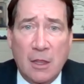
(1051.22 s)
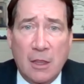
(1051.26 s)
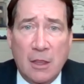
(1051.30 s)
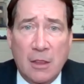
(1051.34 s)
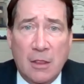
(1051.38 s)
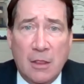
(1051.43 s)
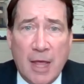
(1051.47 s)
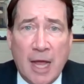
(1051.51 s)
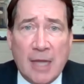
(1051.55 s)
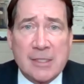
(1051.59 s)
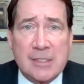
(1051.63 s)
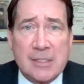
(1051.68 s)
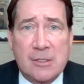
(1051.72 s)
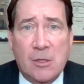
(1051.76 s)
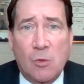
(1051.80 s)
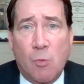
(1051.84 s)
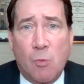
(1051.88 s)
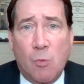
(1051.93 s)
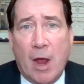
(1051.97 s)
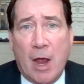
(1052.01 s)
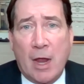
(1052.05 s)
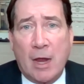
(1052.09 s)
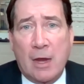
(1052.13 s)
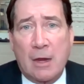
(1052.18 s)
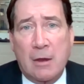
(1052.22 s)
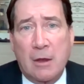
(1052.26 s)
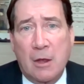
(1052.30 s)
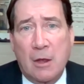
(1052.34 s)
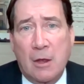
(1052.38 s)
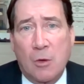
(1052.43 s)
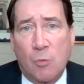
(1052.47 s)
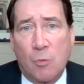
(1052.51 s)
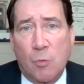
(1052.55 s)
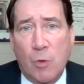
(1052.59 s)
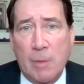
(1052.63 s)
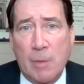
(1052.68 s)
That's the way
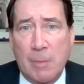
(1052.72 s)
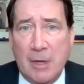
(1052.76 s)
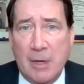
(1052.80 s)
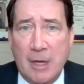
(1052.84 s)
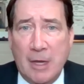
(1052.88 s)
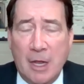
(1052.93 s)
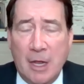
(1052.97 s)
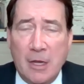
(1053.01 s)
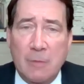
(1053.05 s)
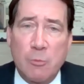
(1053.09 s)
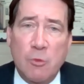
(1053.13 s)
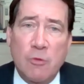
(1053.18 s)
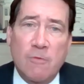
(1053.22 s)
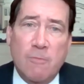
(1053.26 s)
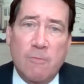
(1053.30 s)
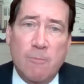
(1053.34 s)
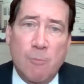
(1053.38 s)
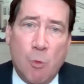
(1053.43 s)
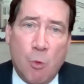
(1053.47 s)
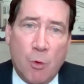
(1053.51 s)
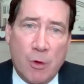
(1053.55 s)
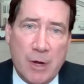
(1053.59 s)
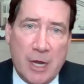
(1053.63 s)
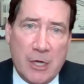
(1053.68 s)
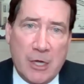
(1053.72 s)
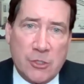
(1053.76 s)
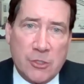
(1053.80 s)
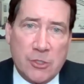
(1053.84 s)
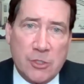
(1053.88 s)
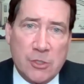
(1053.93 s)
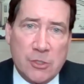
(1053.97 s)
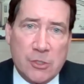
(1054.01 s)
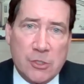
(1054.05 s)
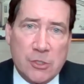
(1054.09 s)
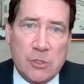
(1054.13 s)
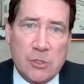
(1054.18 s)
we begin to move more
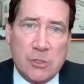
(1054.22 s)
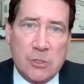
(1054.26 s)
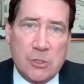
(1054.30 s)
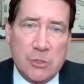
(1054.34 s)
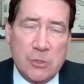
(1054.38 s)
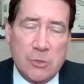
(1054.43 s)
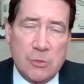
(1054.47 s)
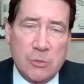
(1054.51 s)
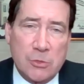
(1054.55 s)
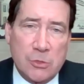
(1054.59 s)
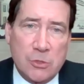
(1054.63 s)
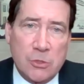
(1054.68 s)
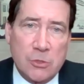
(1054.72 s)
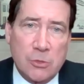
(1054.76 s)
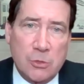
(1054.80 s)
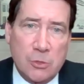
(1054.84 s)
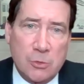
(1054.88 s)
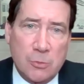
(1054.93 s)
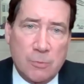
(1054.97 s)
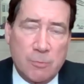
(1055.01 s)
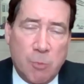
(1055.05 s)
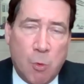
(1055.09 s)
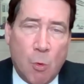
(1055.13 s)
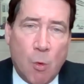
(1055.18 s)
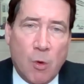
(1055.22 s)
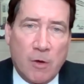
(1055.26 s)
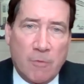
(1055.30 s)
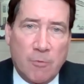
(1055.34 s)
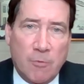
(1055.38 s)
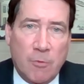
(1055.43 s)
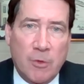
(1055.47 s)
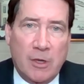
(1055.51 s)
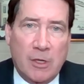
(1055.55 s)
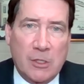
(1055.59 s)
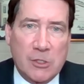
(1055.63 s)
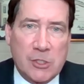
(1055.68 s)
nations to the point of
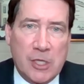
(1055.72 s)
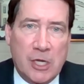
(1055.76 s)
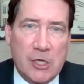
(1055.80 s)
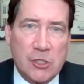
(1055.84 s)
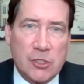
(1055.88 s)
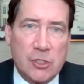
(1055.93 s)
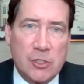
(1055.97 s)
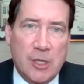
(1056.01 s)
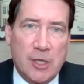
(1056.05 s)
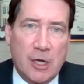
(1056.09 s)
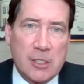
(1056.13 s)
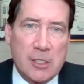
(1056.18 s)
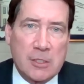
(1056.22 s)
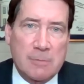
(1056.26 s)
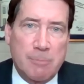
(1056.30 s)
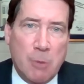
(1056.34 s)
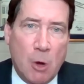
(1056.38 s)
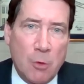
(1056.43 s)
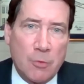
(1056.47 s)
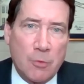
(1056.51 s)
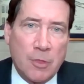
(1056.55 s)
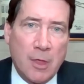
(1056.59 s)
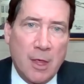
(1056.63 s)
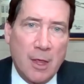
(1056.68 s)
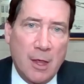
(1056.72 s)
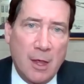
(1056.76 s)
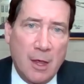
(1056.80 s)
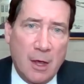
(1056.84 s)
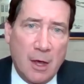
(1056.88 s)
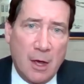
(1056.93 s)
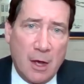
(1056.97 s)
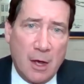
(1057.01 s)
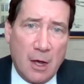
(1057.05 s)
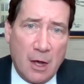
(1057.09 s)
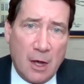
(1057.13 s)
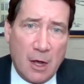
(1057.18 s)
realization that it's both
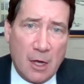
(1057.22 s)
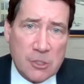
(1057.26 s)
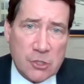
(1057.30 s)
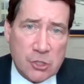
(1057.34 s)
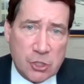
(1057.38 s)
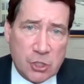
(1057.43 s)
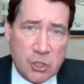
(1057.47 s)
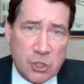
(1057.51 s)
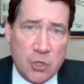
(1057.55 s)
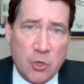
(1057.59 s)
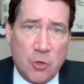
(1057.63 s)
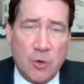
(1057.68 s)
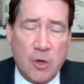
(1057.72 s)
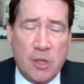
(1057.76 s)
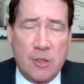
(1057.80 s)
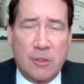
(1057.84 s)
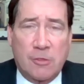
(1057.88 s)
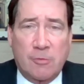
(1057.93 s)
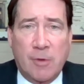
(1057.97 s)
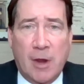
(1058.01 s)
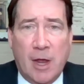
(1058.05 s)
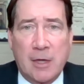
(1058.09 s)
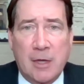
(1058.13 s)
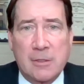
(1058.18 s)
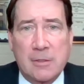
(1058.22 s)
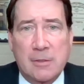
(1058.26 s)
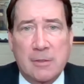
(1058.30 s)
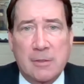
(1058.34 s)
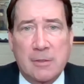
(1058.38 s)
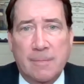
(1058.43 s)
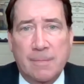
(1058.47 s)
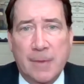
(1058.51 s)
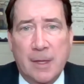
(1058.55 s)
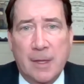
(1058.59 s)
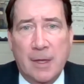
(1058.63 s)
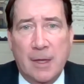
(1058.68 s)
a security threat
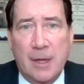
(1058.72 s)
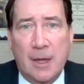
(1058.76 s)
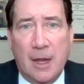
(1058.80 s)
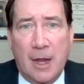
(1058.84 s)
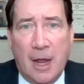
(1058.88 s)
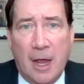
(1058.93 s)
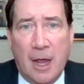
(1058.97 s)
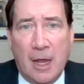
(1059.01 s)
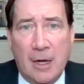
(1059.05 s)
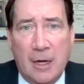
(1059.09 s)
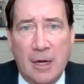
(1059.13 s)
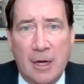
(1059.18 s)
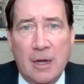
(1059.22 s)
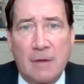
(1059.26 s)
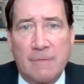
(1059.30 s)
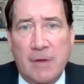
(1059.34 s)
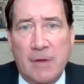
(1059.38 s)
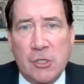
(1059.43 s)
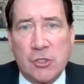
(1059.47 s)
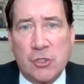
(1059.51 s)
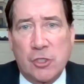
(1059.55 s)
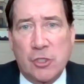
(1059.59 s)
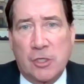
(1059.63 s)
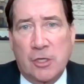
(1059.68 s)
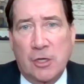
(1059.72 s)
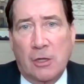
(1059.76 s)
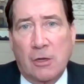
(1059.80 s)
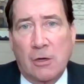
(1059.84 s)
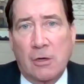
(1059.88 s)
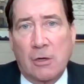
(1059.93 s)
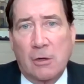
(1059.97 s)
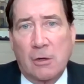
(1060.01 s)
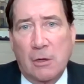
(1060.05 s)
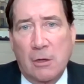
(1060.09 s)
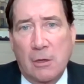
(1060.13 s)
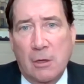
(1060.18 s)
and an innovation
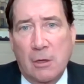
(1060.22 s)
killer,